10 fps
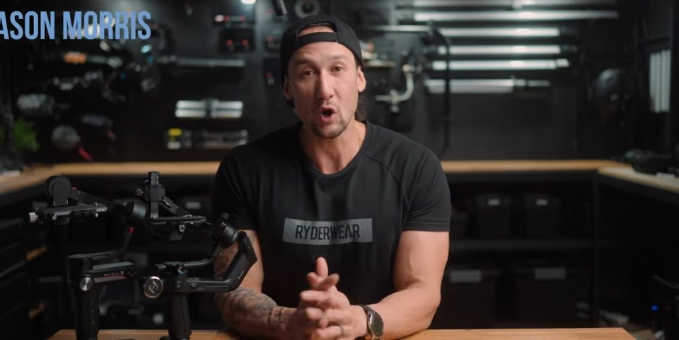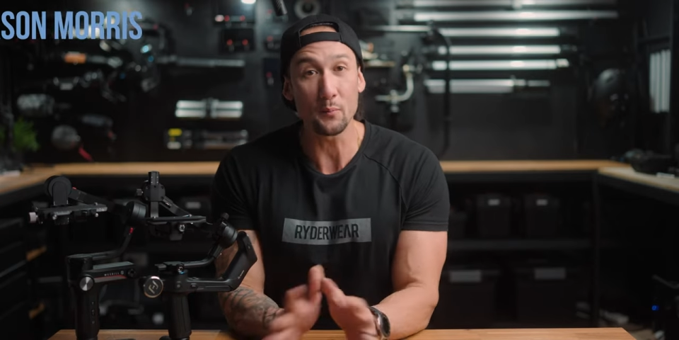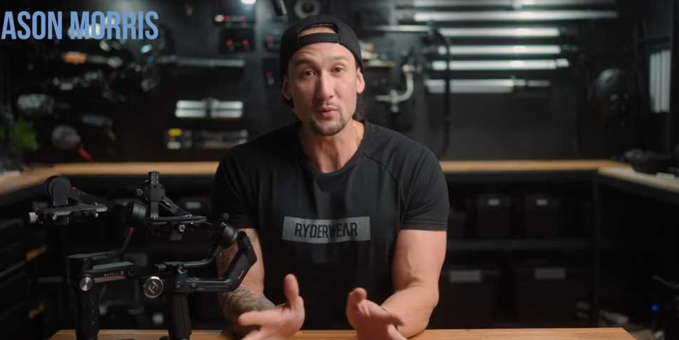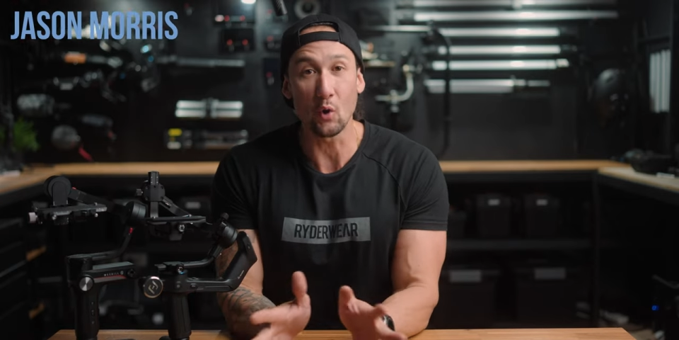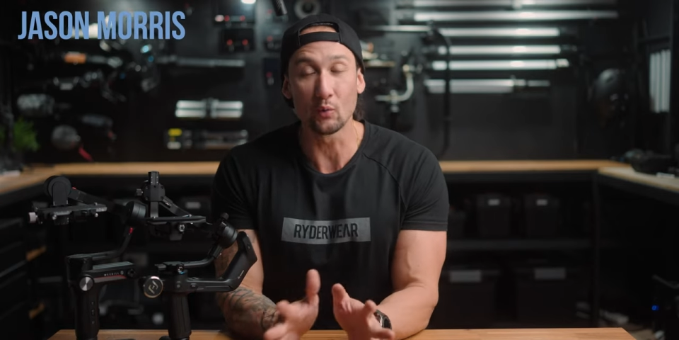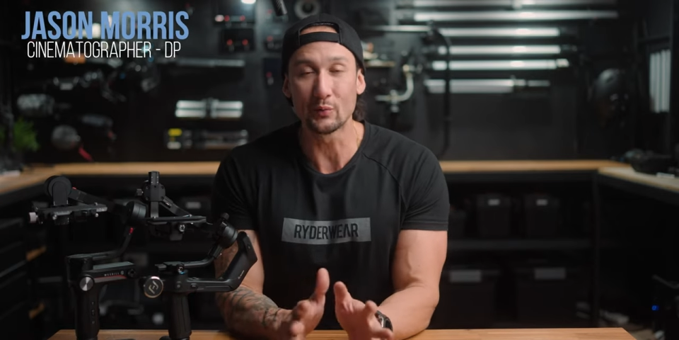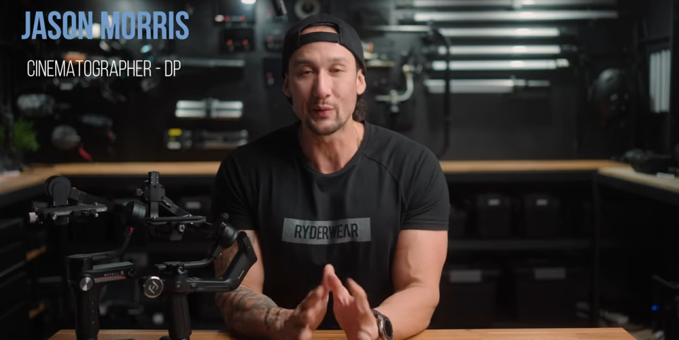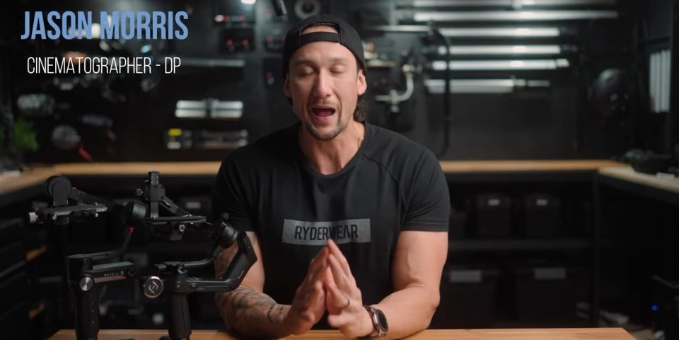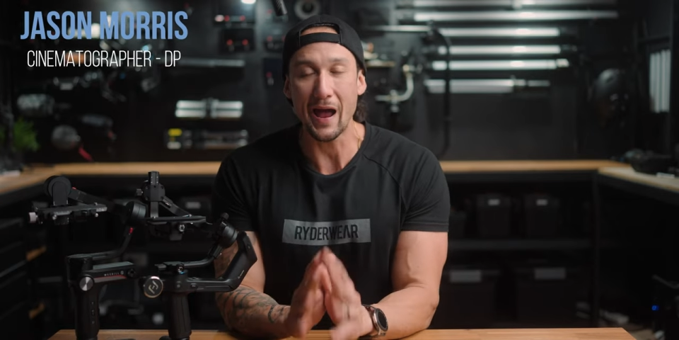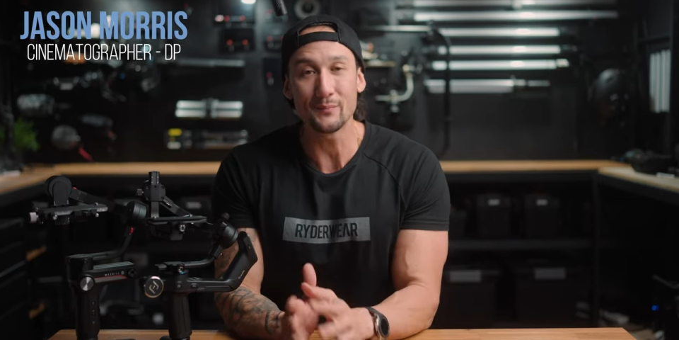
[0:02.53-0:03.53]
I hope you're all
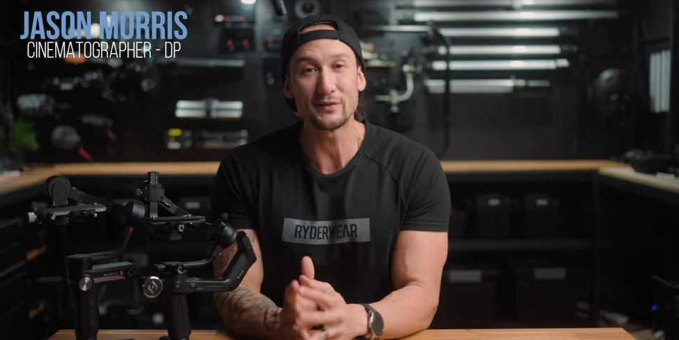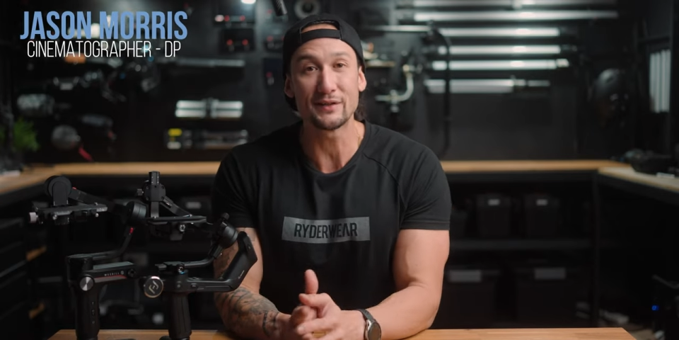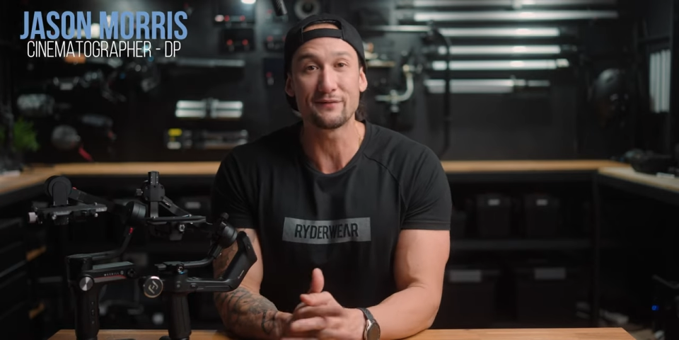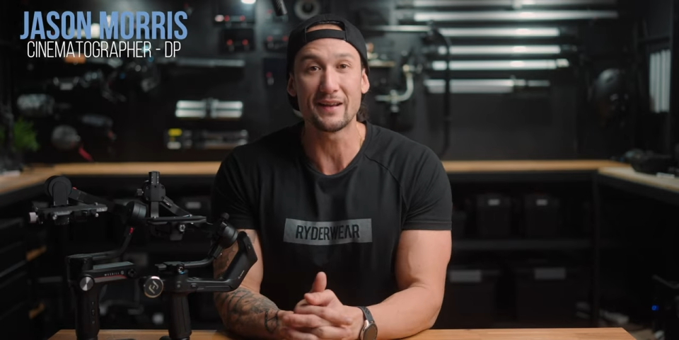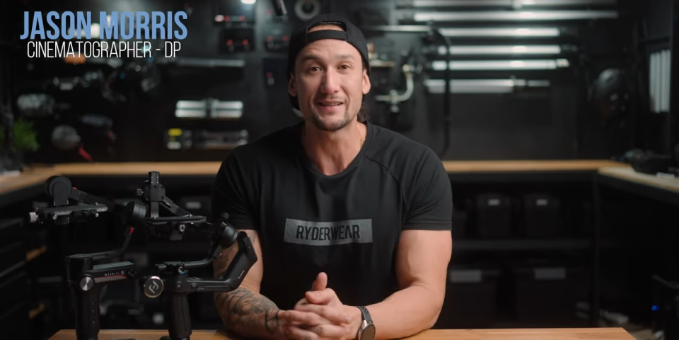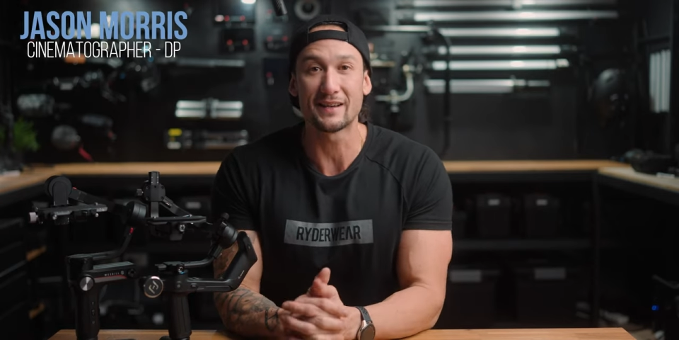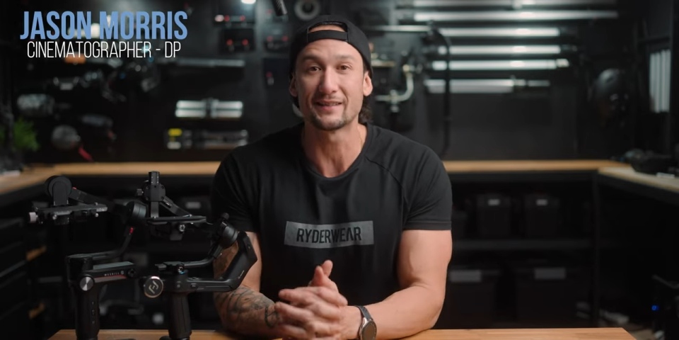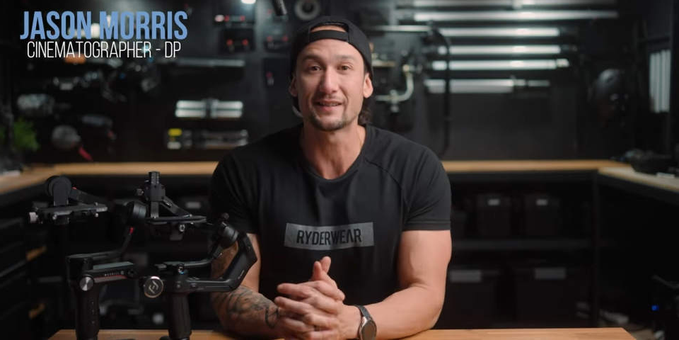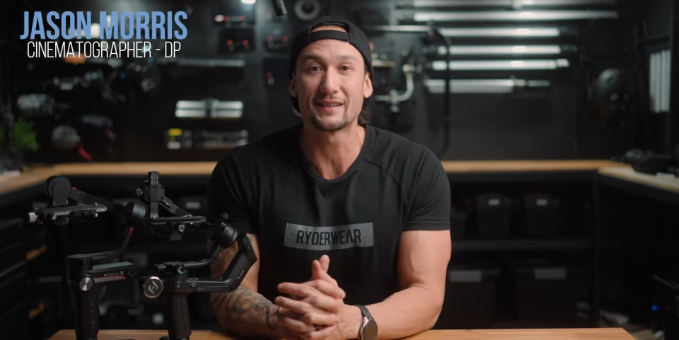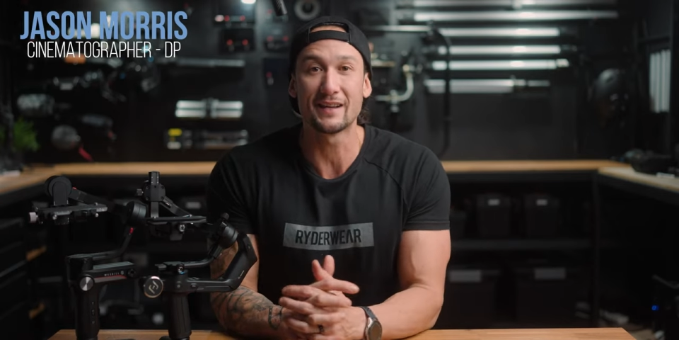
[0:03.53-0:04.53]
doing absolutely
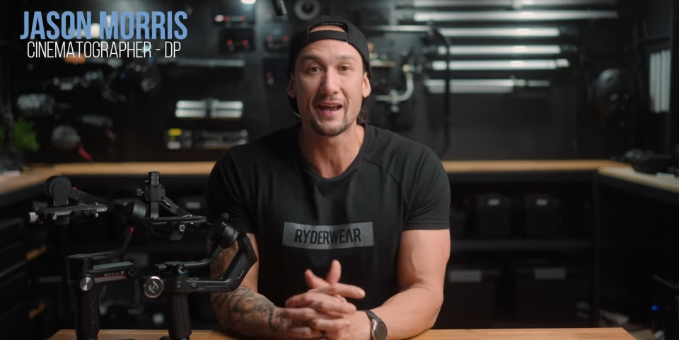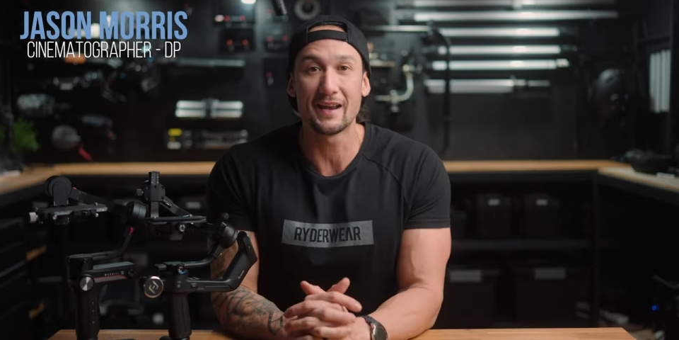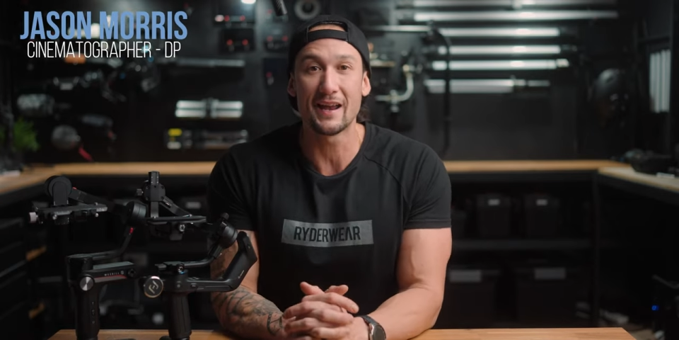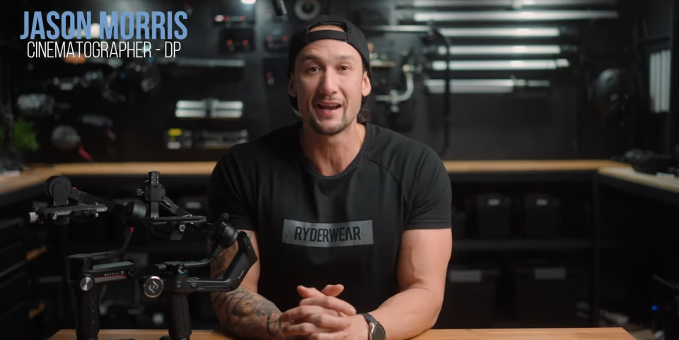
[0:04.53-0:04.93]
fantastic today.